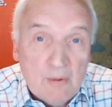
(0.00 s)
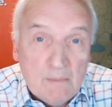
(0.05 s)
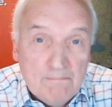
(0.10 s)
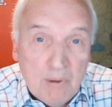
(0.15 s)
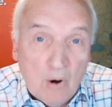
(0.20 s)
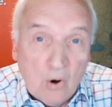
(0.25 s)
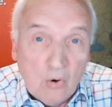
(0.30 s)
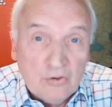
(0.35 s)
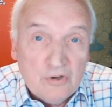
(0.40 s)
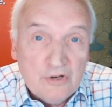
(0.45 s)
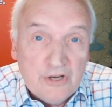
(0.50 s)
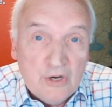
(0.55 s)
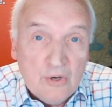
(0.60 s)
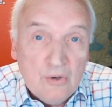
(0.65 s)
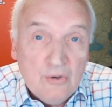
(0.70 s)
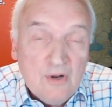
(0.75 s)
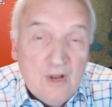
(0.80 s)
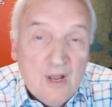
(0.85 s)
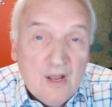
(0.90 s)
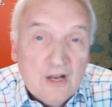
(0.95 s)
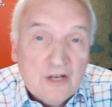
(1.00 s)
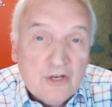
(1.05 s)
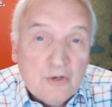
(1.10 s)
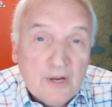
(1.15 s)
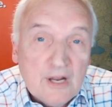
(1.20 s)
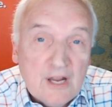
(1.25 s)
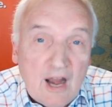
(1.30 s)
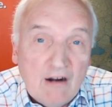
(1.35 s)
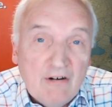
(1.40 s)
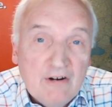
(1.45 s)
to embolden you,
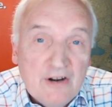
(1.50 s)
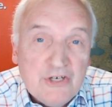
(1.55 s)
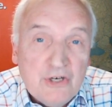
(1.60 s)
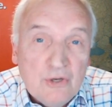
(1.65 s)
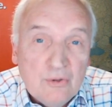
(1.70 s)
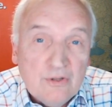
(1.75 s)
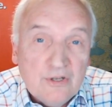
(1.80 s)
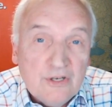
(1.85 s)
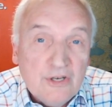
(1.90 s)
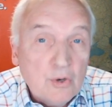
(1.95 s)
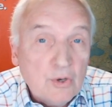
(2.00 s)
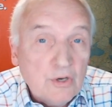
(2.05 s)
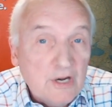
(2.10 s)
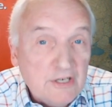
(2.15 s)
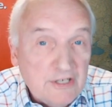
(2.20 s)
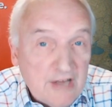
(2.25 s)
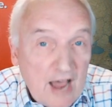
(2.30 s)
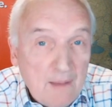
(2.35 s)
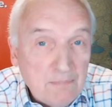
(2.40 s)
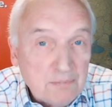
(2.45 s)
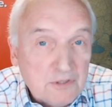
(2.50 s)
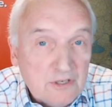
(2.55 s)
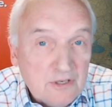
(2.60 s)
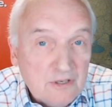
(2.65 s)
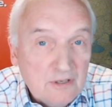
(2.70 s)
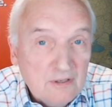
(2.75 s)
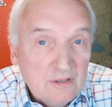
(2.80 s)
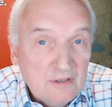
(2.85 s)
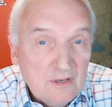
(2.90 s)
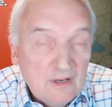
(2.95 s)
to encourage you that you can
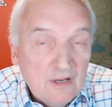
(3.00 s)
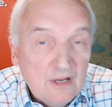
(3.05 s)
adapt,